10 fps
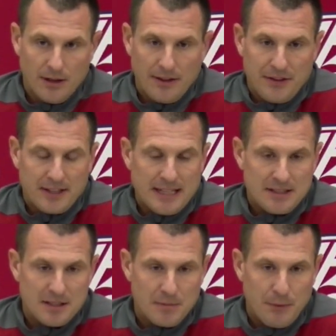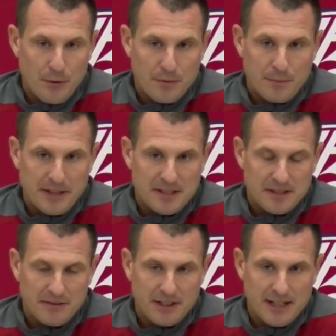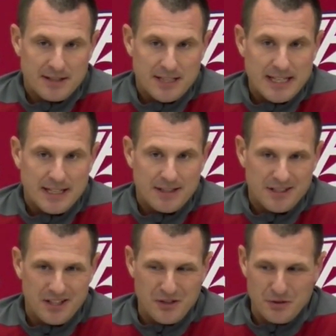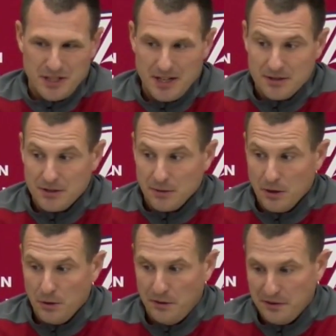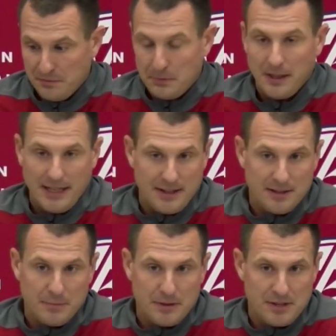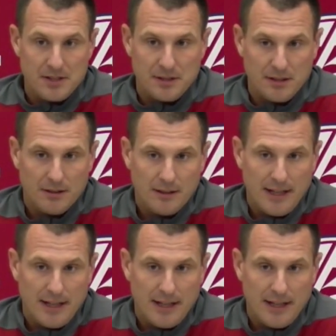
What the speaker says: and I think that's an important piece of it as he continues his growth of playing the position.